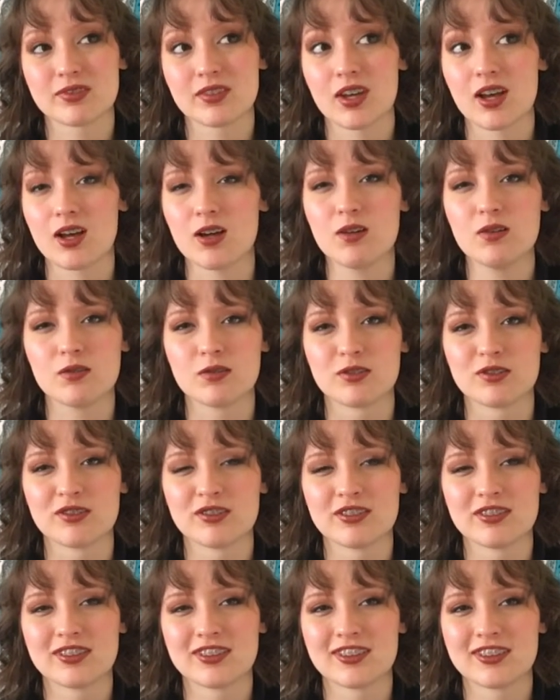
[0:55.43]
Oh.
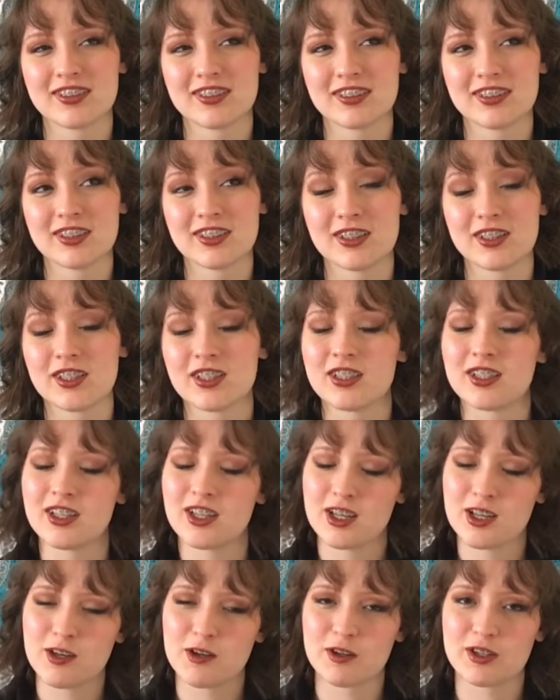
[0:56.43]

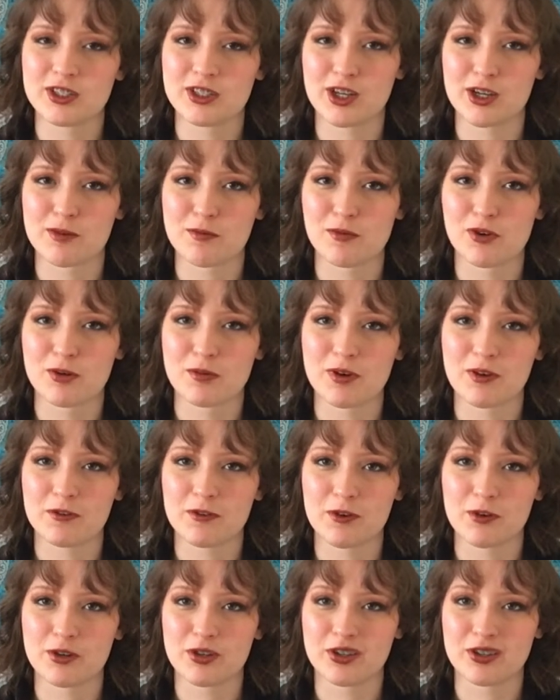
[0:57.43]
You want to talk more about
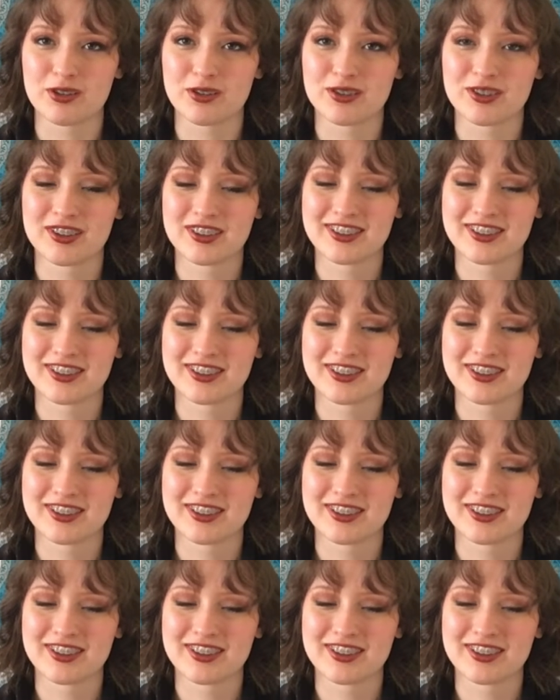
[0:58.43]
Foucault?